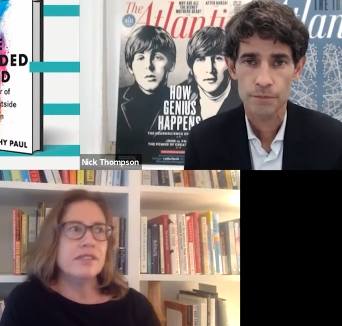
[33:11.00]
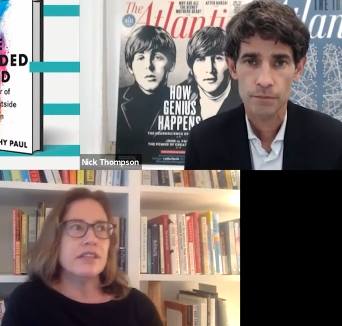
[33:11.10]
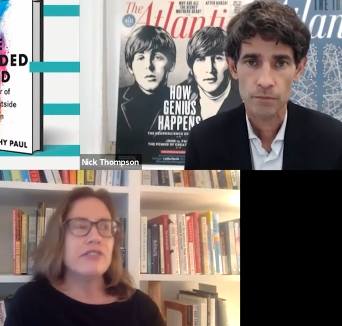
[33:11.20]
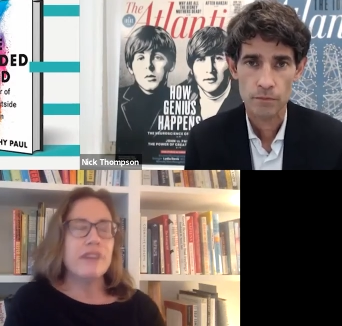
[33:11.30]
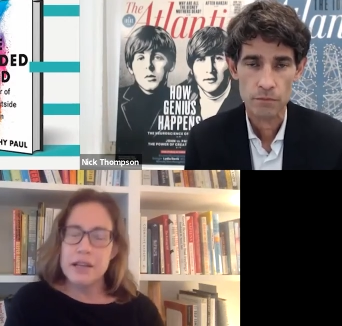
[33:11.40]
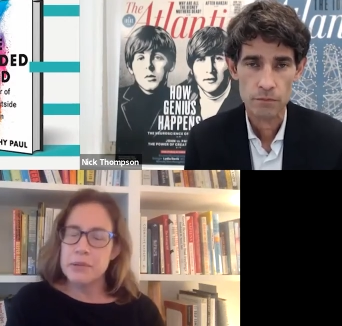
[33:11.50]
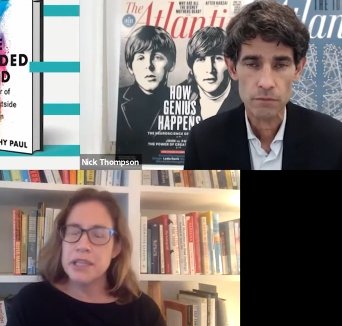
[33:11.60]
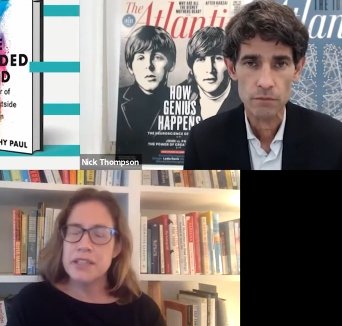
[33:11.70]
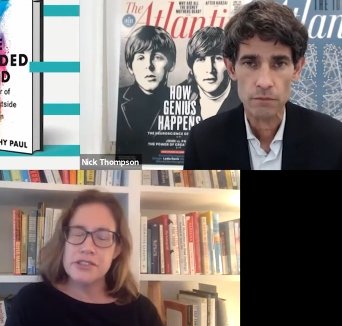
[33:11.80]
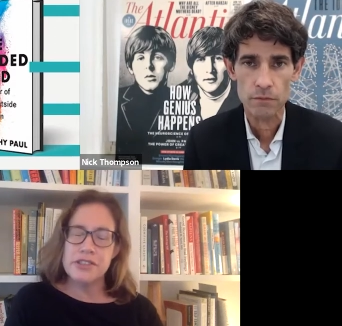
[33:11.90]
Speaker 1: this
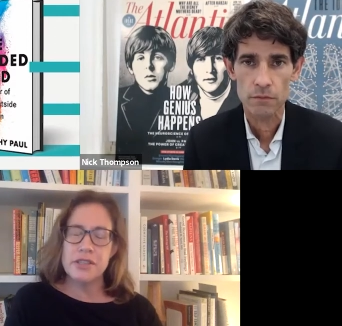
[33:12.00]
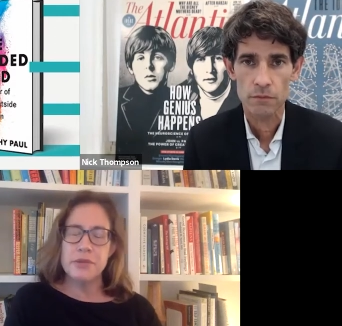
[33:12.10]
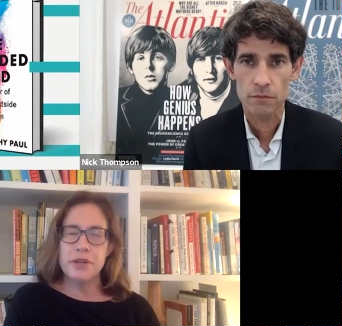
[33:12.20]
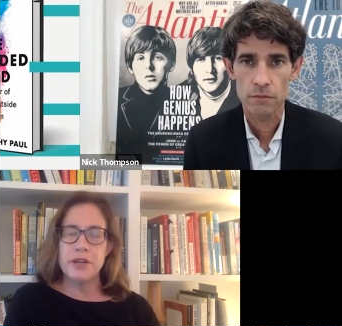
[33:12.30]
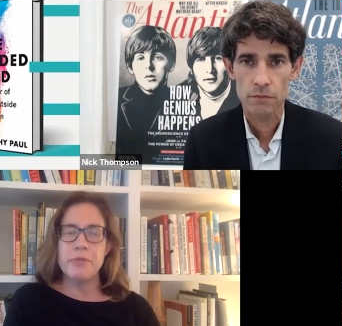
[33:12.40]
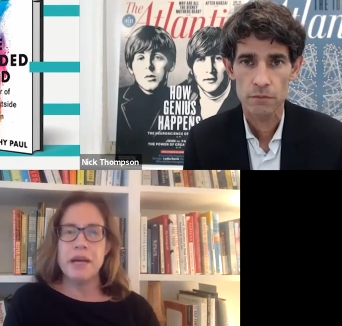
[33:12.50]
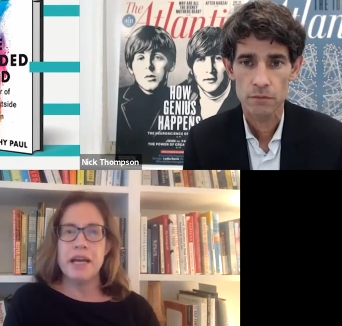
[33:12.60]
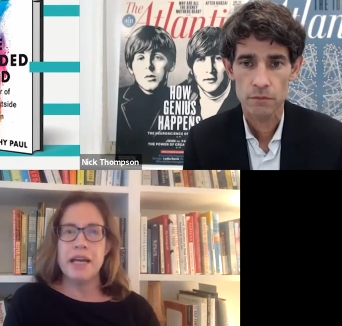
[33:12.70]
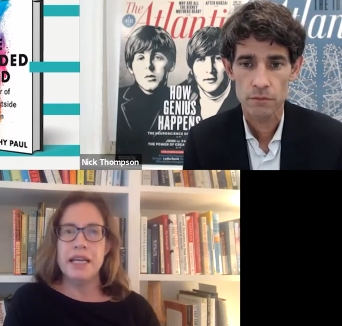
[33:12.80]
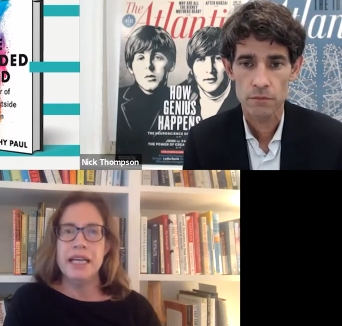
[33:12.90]
incredibly interesting work
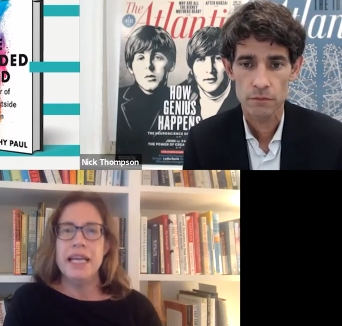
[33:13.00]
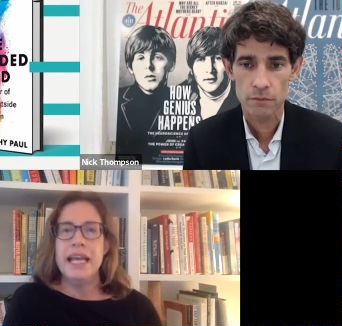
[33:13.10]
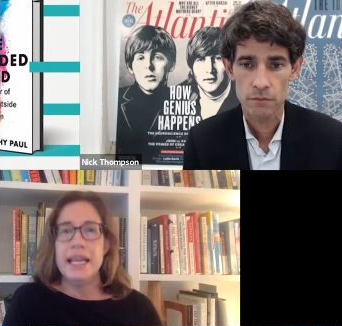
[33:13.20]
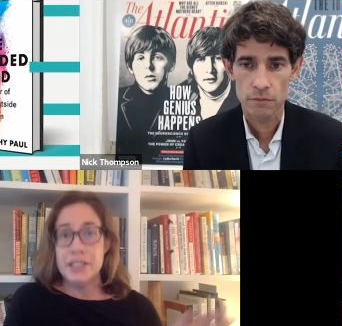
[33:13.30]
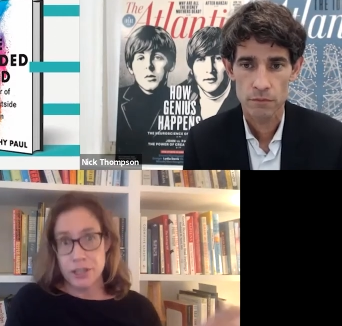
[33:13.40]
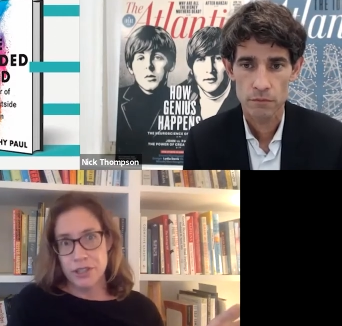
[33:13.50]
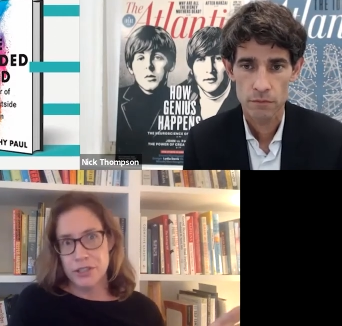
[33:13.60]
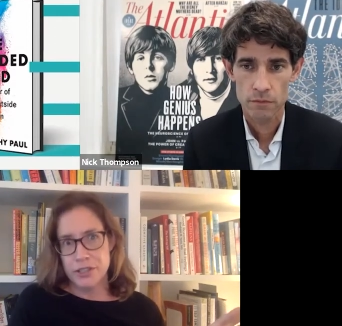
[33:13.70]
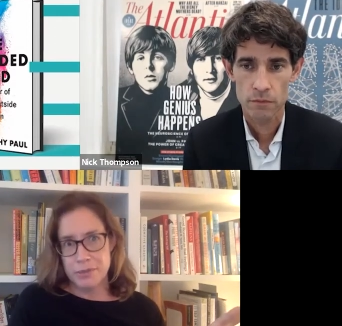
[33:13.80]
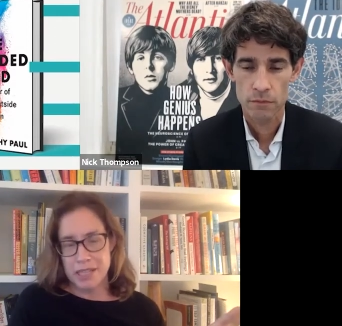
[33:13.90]
by
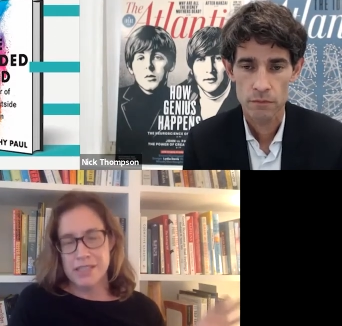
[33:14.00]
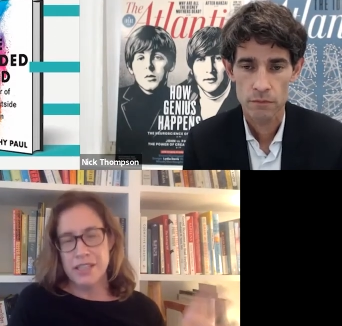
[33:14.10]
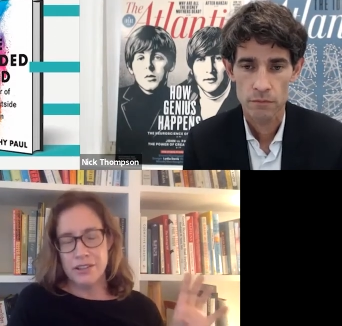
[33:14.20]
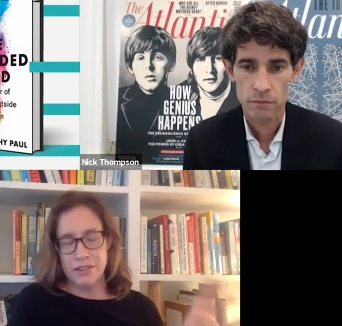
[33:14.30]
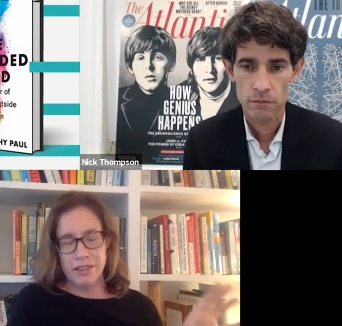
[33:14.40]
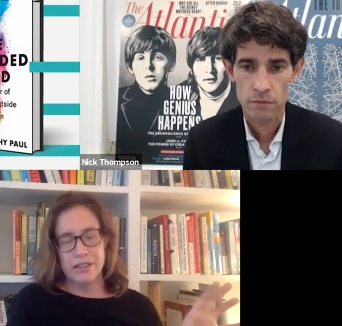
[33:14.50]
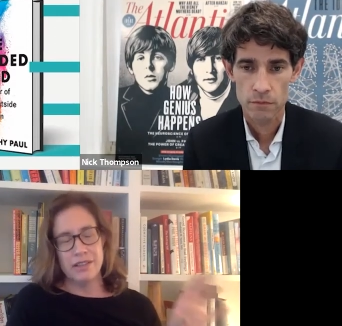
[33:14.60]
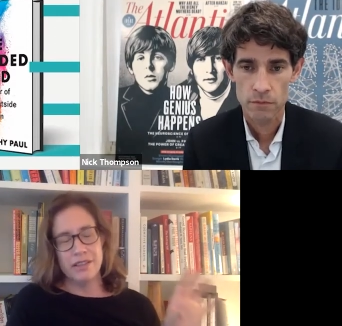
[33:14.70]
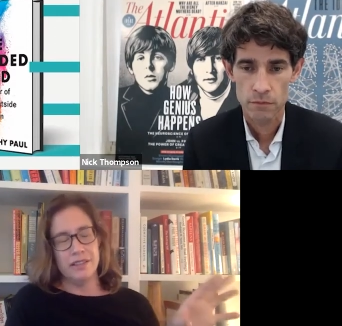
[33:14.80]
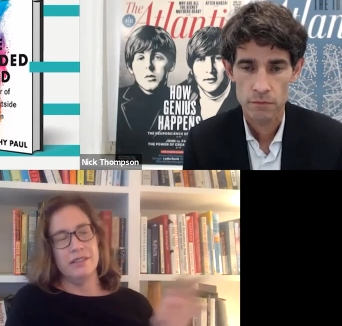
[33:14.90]
Antonio Damasio, the,
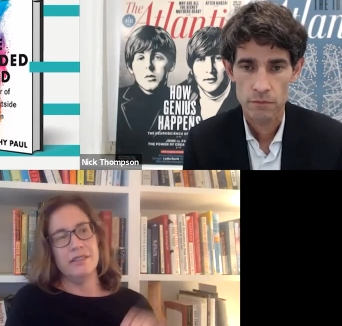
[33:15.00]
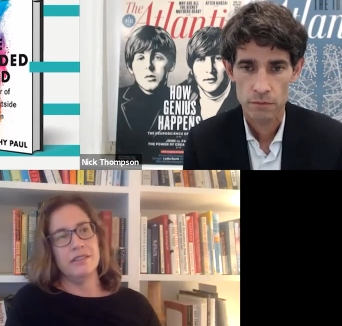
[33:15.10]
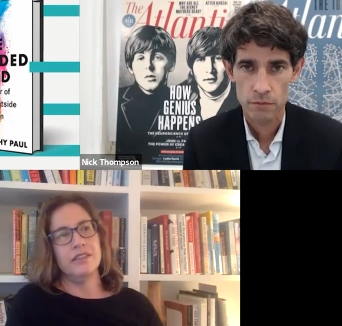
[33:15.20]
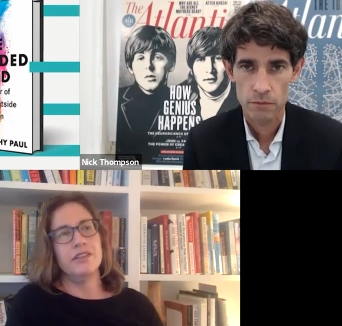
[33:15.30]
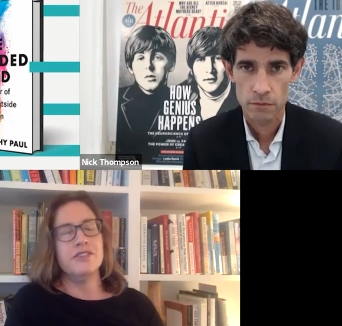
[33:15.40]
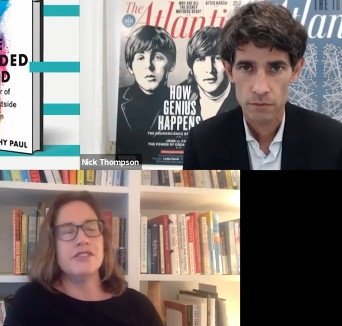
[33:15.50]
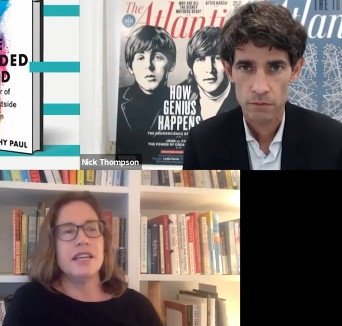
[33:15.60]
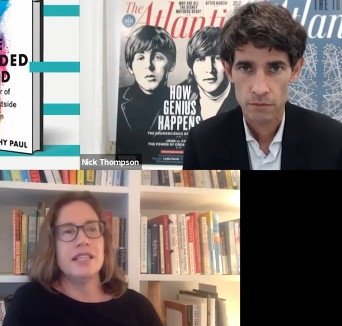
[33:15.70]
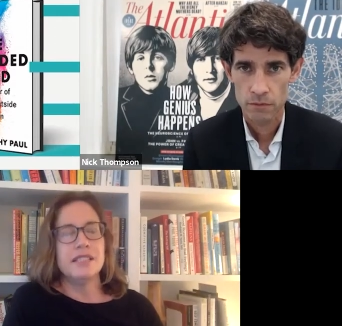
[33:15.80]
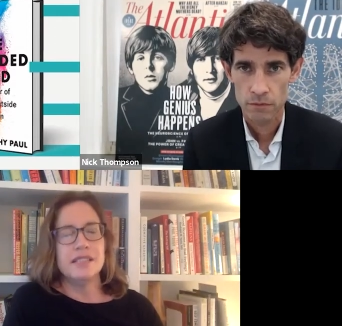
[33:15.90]
the
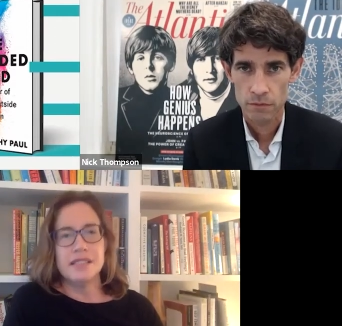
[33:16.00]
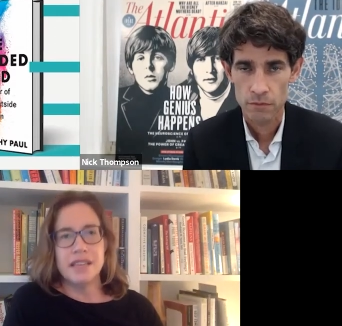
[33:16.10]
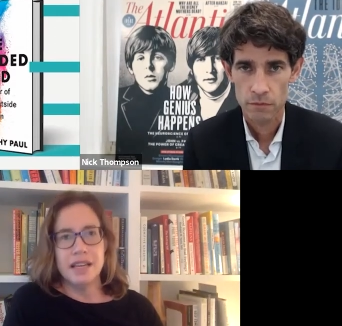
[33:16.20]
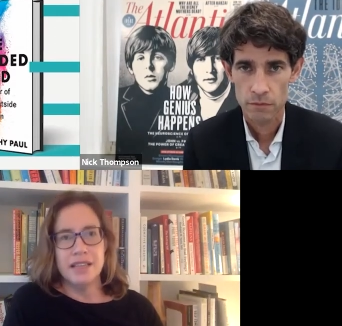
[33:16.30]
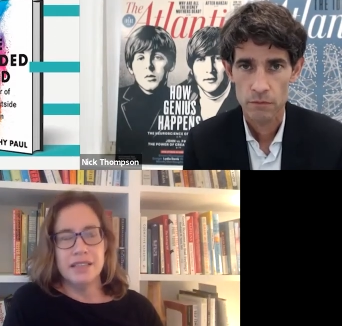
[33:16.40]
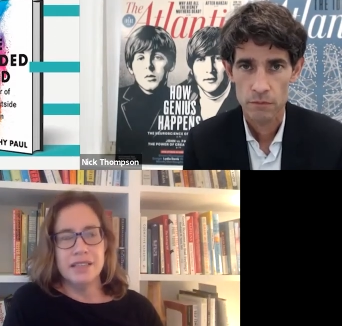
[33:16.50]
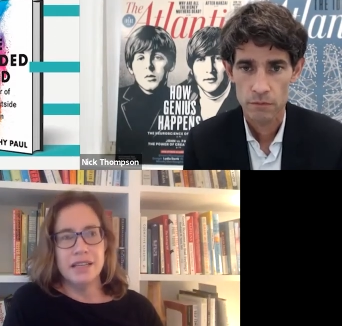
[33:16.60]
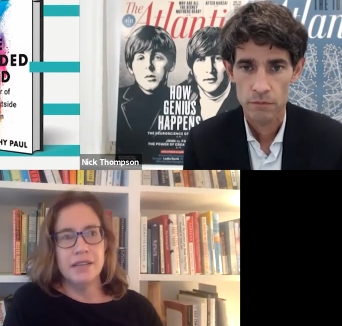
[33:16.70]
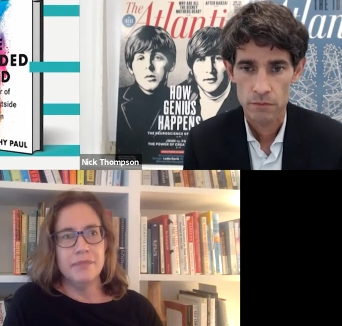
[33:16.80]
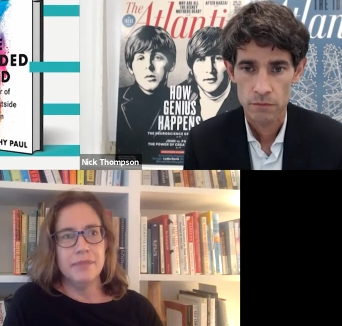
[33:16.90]
neuroscientist, and
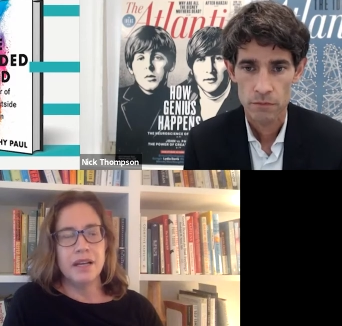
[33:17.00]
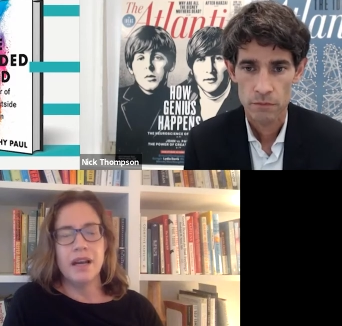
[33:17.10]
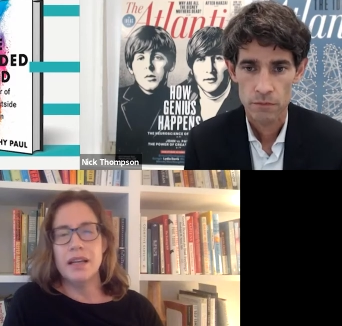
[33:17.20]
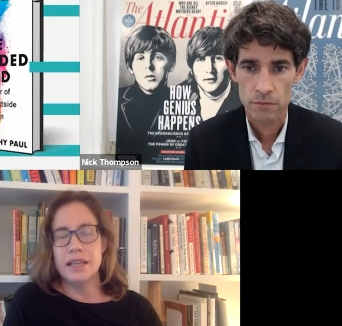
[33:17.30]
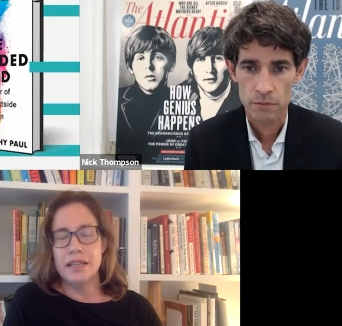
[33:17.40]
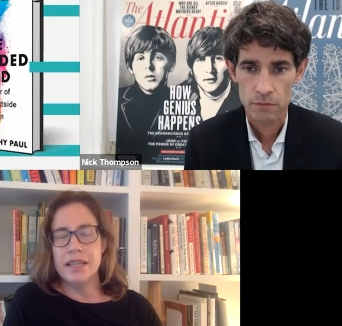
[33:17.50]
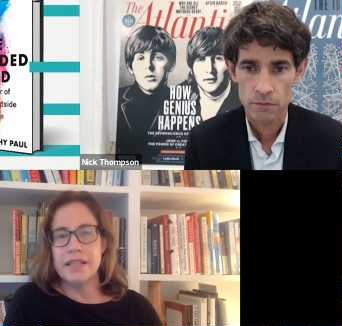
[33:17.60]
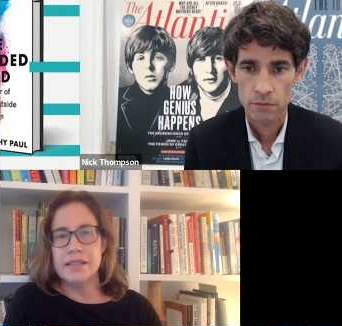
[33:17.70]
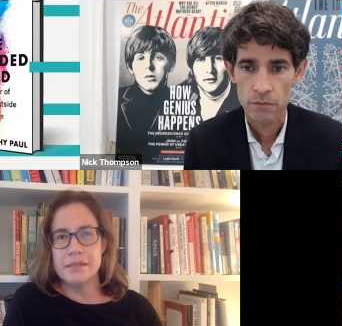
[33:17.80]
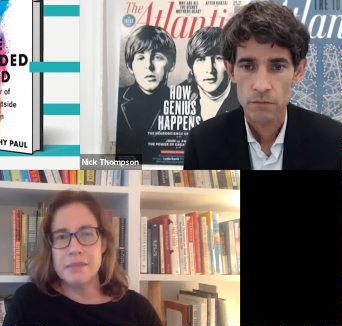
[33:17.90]
um, a colleague,
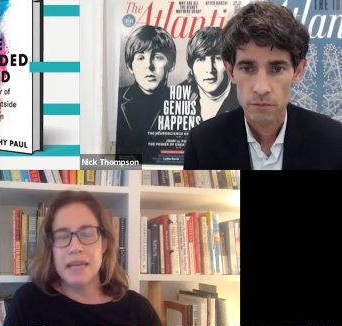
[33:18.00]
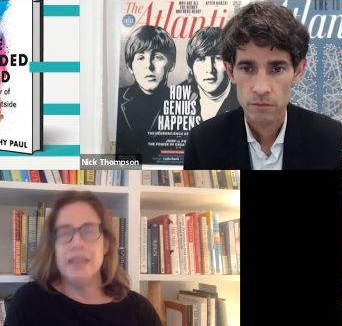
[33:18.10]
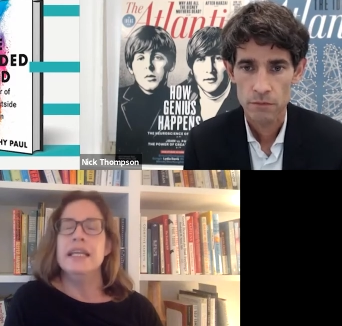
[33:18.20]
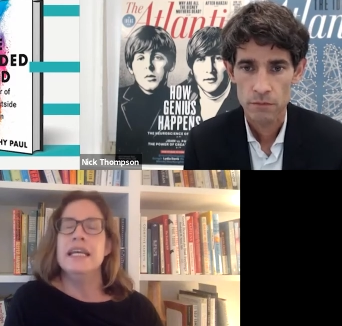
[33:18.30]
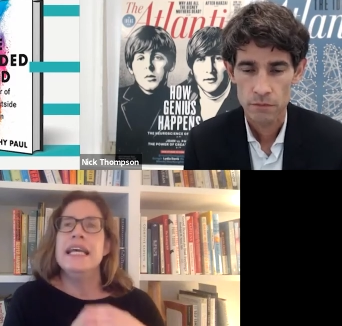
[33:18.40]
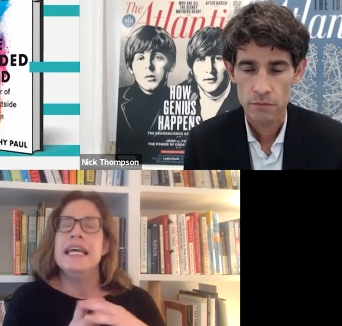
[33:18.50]
Kingson Man,